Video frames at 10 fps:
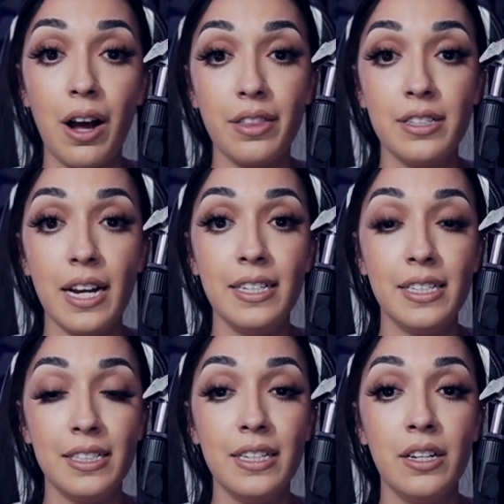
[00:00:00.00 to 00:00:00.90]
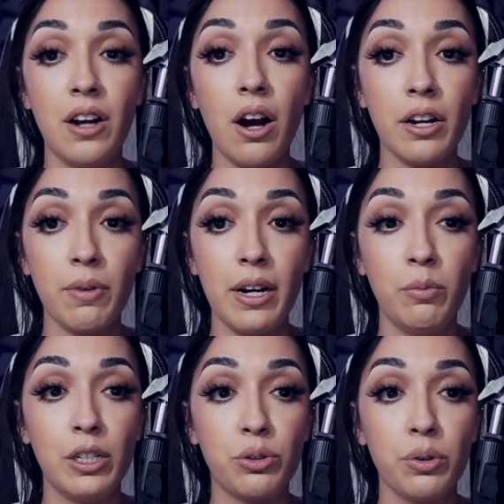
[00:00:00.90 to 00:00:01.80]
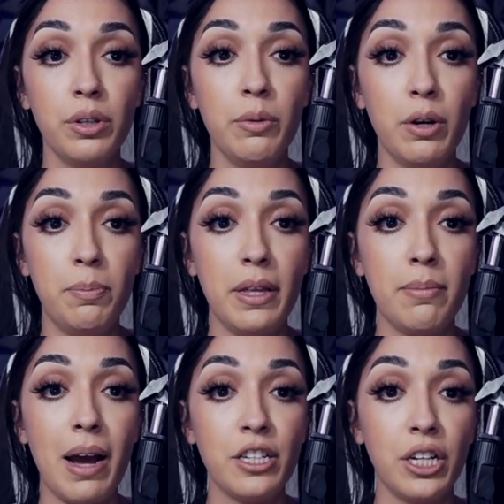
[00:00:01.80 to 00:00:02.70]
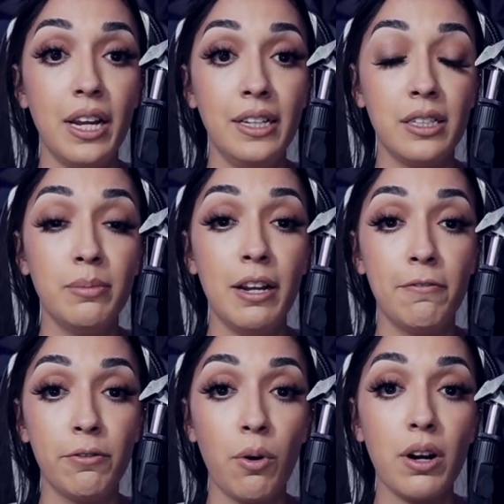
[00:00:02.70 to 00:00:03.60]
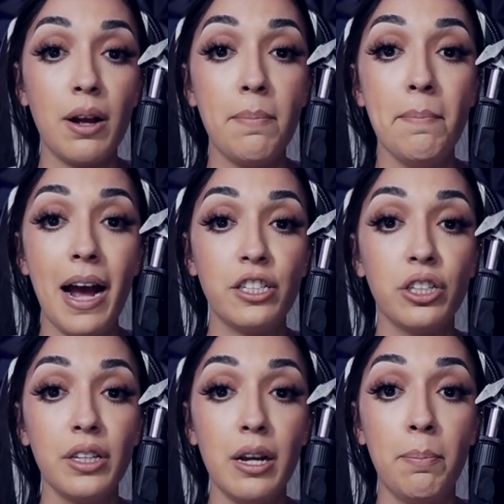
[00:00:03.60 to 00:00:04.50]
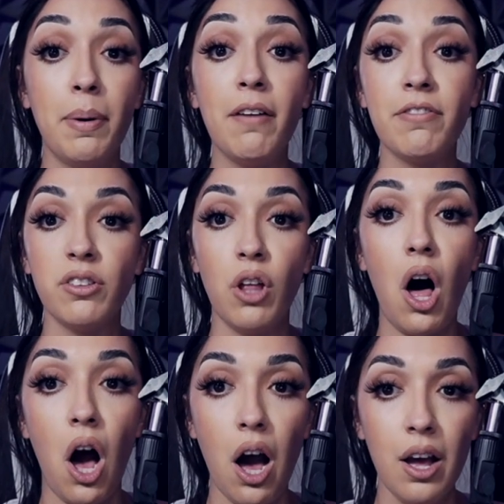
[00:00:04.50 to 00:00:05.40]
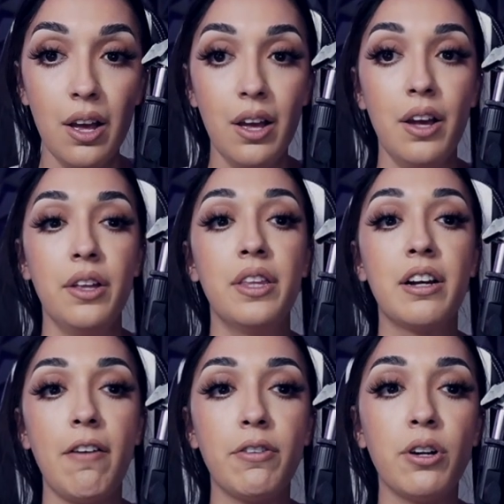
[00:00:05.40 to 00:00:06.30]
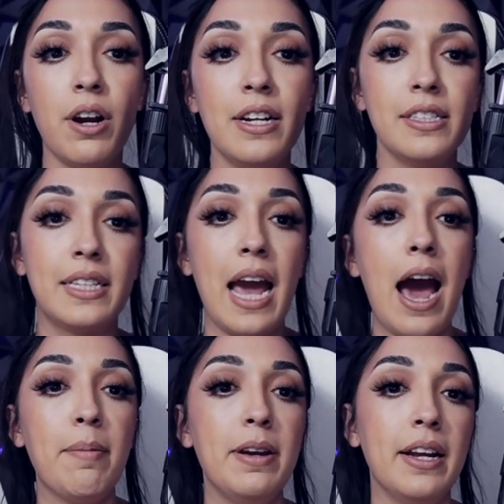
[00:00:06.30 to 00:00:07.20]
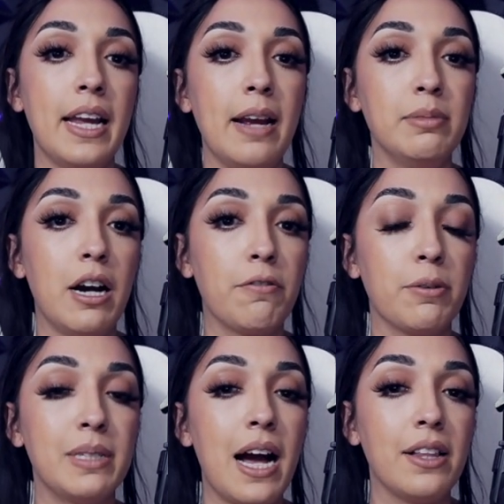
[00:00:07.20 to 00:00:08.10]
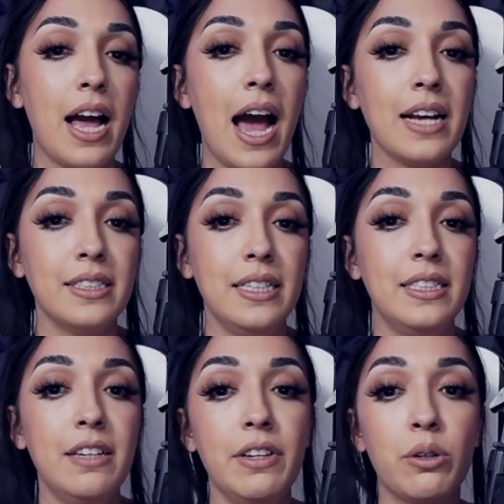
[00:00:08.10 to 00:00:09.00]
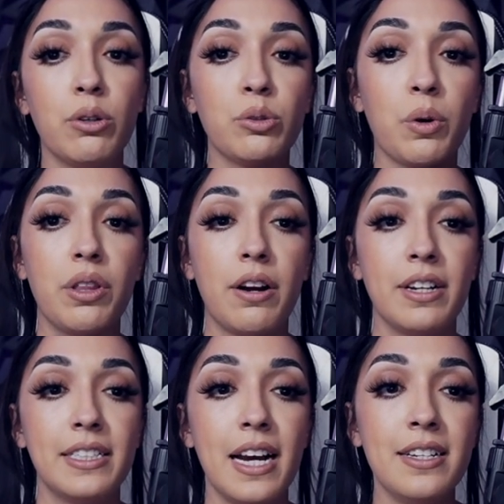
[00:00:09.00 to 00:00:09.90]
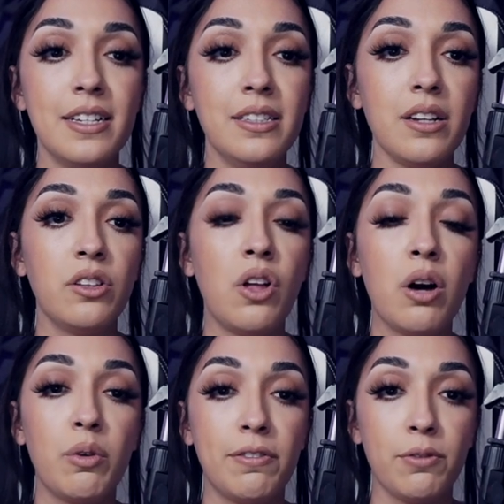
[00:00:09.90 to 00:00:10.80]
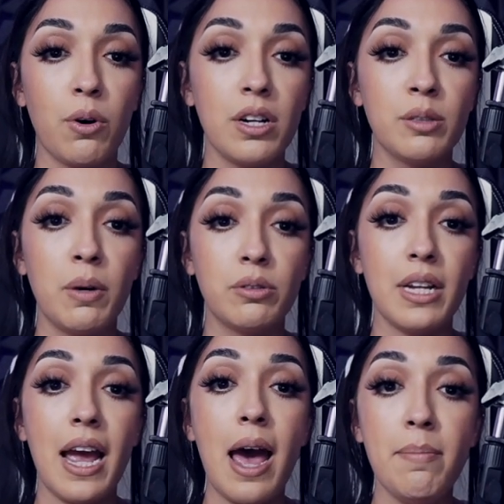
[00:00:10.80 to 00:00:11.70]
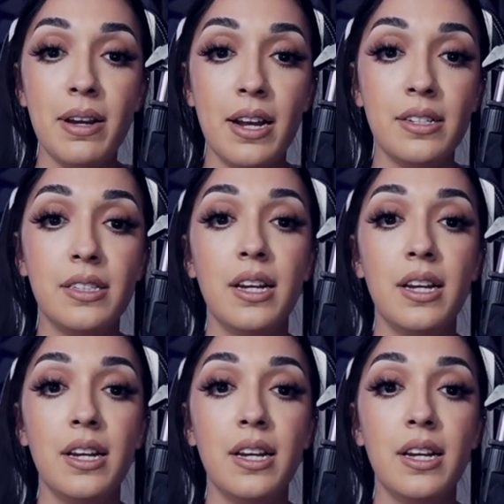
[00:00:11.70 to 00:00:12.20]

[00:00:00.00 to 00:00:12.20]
the day Disney inaugurated what truly would be the Magic Kingdom in Florida, magically above the law. The governor and his cabinet came down from Tallahassee. TV crews were there in attendance, along with Florida's most eminent